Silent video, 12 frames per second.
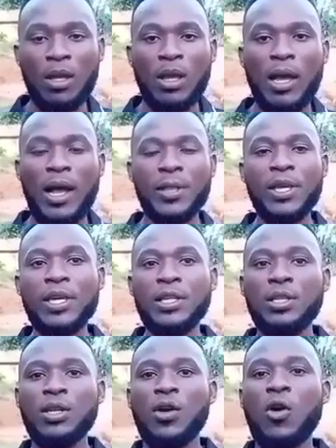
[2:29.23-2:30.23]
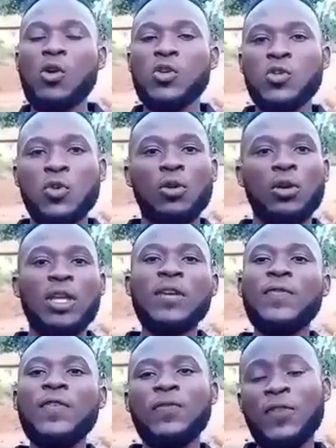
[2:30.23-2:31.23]
And then also, if
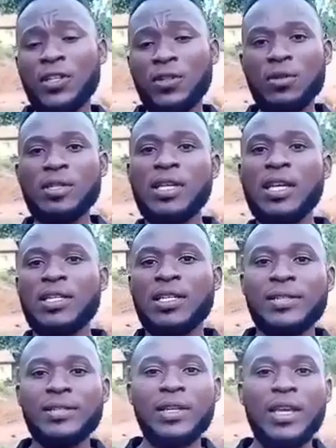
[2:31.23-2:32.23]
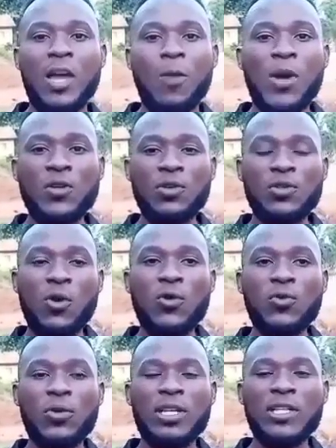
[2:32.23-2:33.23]
infection is setting, a person is going to
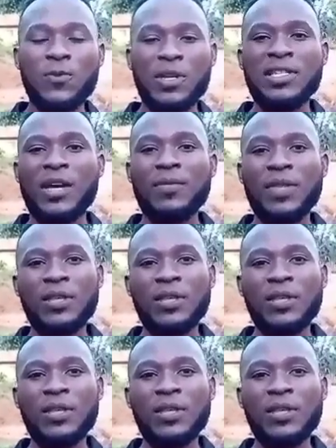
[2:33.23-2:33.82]
experience something